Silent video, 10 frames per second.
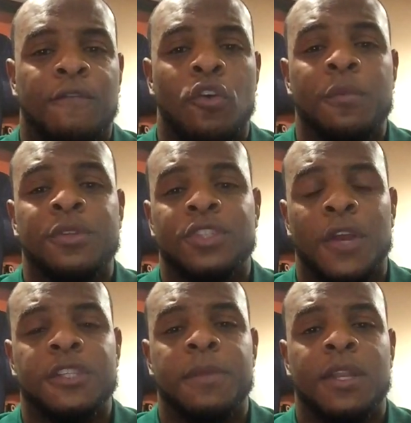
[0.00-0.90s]
former
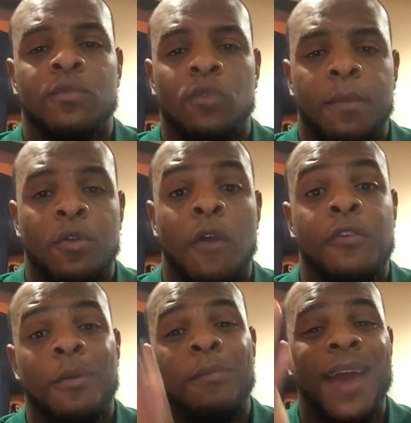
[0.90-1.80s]
servicemen and women
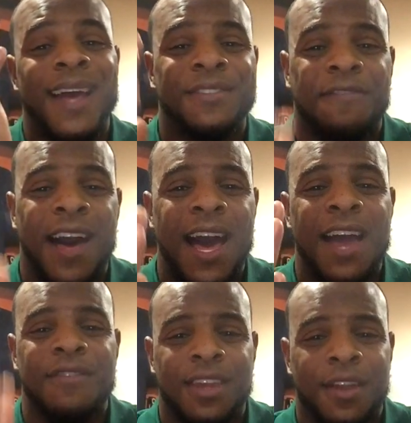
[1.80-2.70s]
over the past
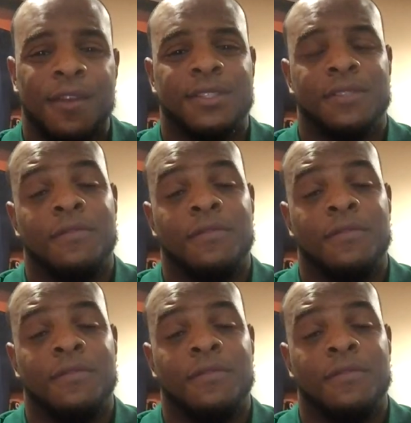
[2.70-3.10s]
five years.